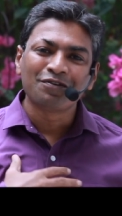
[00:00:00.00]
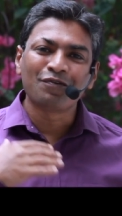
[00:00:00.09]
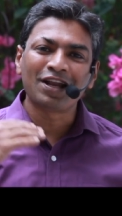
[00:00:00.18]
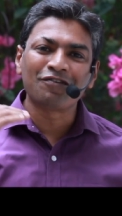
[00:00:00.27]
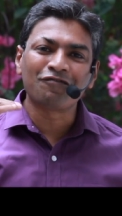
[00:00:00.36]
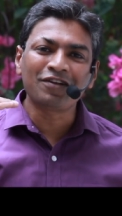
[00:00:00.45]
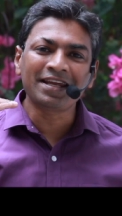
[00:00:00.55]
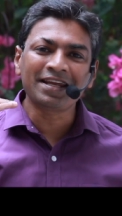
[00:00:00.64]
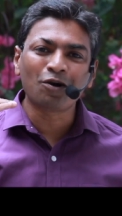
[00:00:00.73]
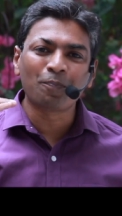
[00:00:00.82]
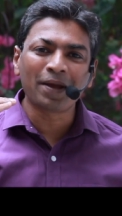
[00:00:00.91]
When
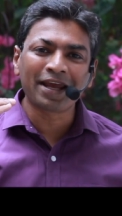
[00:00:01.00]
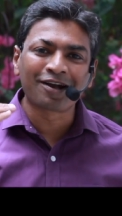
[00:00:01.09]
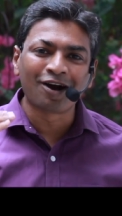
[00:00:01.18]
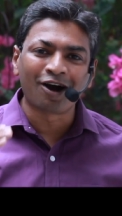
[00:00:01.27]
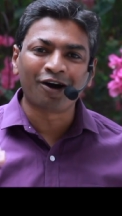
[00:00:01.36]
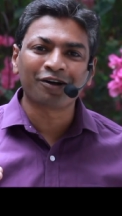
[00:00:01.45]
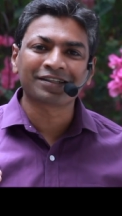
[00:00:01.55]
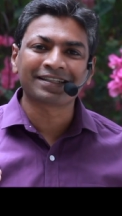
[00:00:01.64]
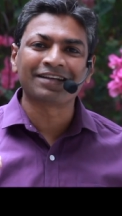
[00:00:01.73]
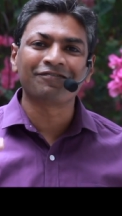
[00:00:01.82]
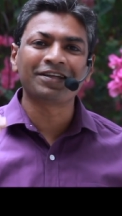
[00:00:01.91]
we obey God
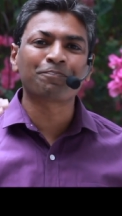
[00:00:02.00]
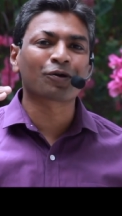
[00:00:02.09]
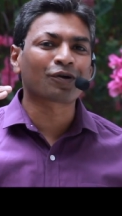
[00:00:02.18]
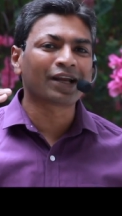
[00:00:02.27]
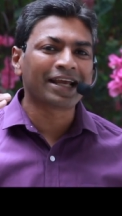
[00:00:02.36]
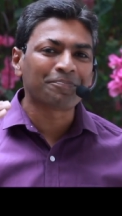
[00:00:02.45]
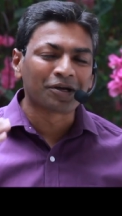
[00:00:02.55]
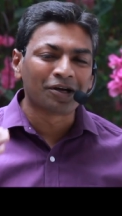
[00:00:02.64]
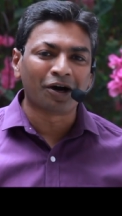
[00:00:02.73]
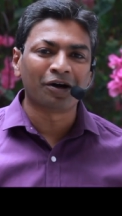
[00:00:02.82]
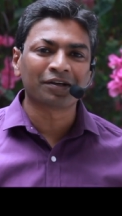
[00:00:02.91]
and we proclaim
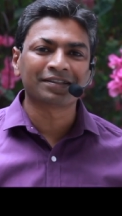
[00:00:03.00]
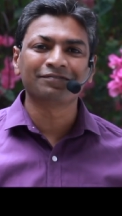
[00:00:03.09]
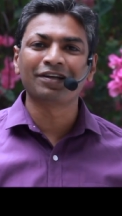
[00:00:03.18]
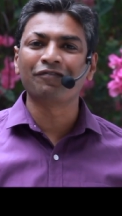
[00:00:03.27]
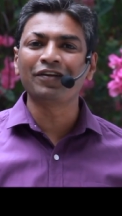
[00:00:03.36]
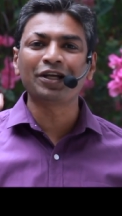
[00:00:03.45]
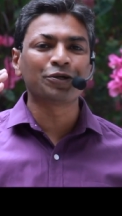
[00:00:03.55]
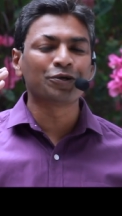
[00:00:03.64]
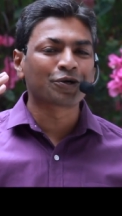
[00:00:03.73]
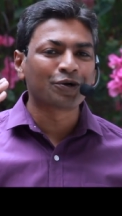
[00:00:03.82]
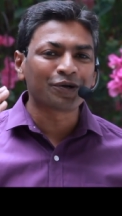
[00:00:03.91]
God, when we
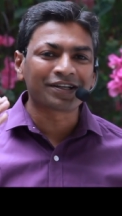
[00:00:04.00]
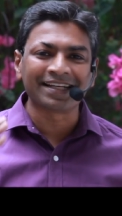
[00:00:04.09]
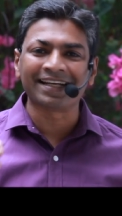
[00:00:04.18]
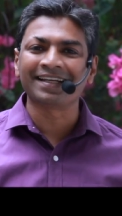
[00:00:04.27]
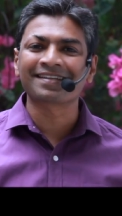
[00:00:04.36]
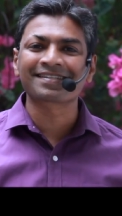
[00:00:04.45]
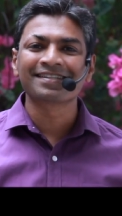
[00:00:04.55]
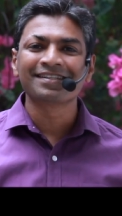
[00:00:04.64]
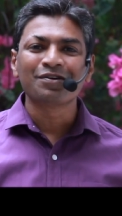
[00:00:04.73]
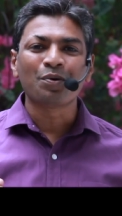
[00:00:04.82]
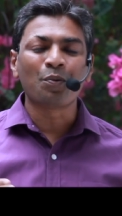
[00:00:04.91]
do good deeds,
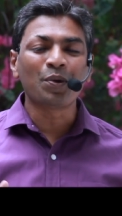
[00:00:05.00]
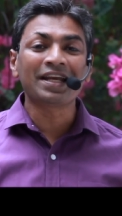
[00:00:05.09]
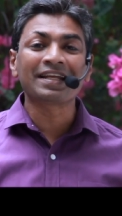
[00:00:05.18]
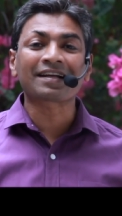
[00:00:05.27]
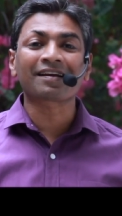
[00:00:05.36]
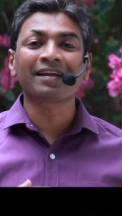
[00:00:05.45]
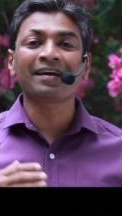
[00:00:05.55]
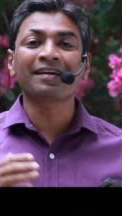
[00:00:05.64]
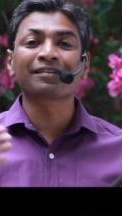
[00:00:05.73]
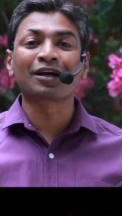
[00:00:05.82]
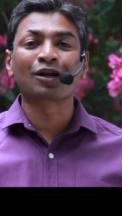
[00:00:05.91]
we
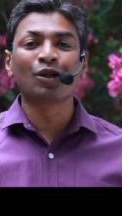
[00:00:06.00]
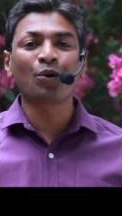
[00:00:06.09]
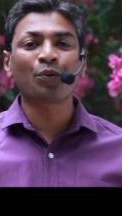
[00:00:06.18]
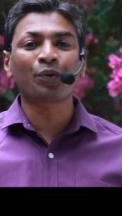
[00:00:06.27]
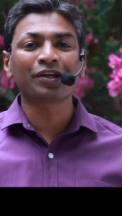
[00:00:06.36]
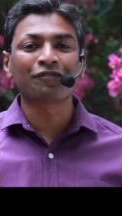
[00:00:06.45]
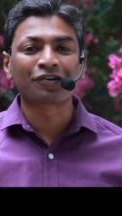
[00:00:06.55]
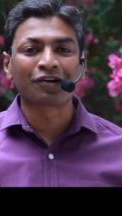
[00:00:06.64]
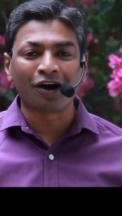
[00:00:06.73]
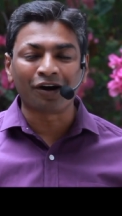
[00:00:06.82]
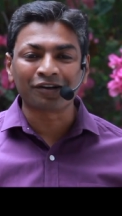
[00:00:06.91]
declare the glory of
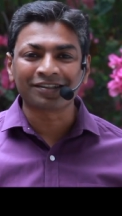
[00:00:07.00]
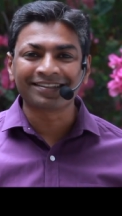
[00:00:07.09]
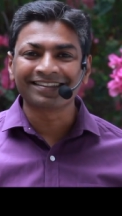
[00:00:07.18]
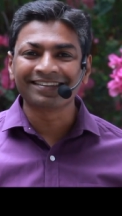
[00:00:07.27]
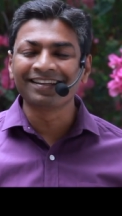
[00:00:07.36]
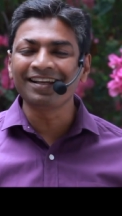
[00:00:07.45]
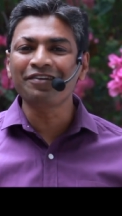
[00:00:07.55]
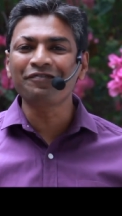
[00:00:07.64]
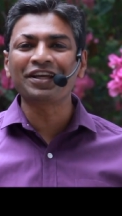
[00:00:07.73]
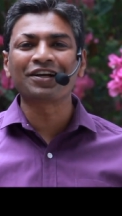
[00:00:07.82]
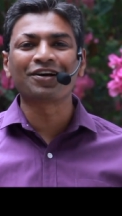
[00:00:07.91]
God, the
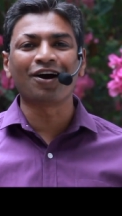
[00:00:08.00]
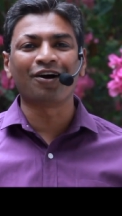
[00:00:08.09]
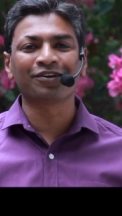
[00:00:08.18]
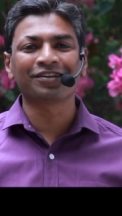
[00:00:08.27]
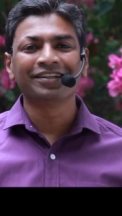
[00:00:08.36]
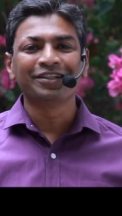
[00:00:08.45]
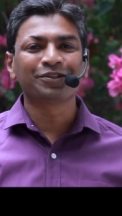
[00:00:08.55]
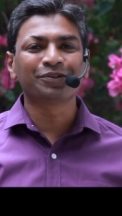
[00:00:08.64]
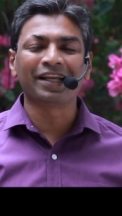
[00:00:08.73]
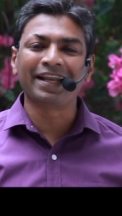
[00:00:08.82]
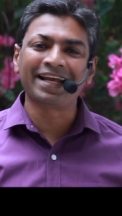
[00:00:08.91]
living God,
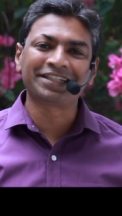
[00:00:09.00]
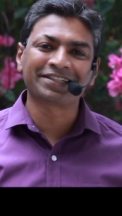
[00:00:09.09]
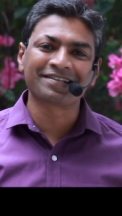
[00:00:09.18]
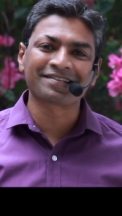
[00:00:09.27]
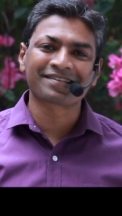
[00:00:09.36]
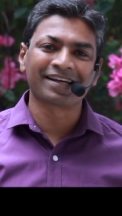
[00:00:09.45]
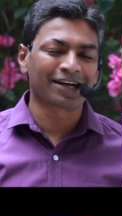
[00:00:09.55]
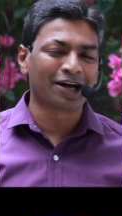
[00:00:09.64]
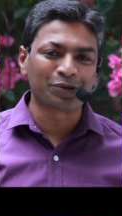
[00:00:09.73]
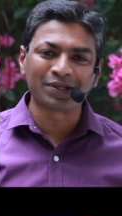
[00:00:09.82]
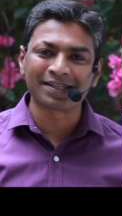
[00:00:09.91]
to the nations
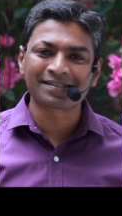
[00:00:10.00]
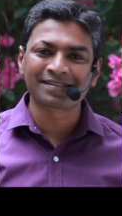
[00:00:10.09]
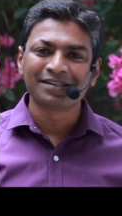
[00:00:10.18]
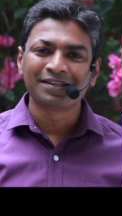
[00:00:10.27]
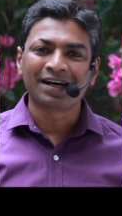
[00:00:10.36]
around us.